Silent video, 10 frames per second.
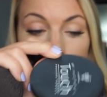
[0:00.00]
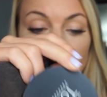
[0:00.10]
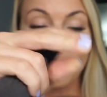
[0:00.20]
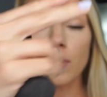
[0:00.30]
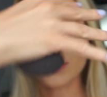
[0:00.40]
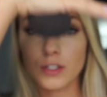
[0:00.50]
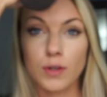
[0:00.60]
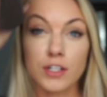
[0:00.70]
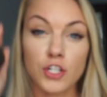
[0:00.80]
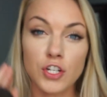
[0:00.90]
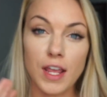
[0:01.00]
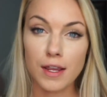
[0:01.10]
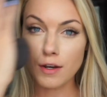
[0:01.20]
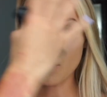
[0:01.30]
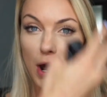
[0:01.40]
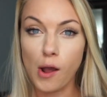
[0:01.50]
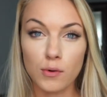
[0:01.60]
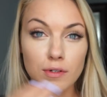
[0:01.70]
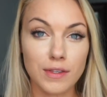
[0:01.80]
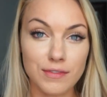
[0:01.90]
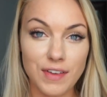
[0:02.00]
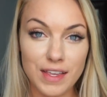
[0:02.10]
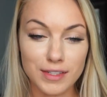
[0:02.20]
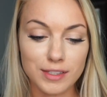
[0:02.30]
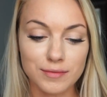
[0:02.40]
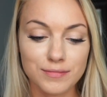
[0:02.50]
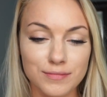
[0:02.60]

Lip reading: And we're just going to shade around the face.